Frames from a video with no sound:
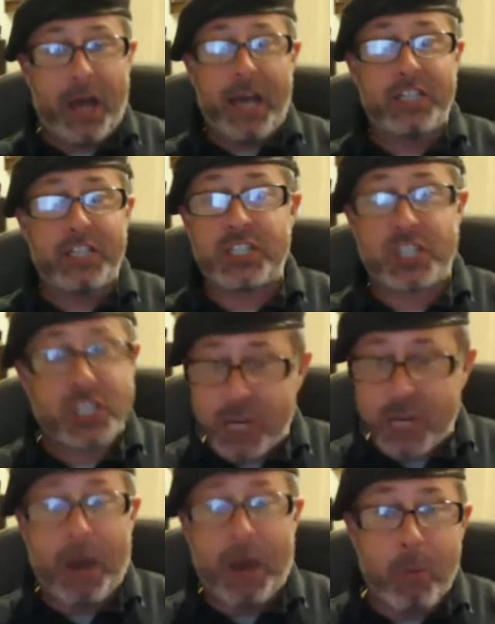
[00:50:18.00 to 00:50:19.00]
Just
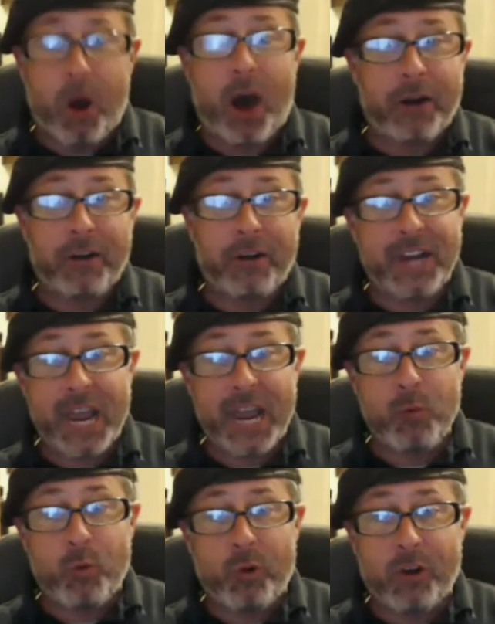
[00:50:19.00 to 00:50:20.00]
in my modern
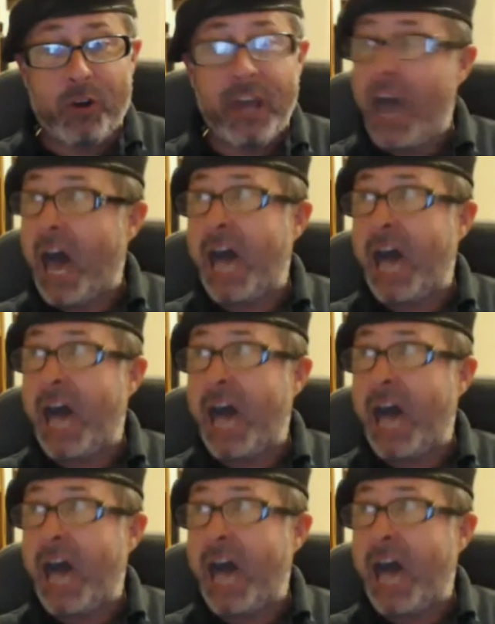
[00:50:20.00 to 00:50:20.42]
day world,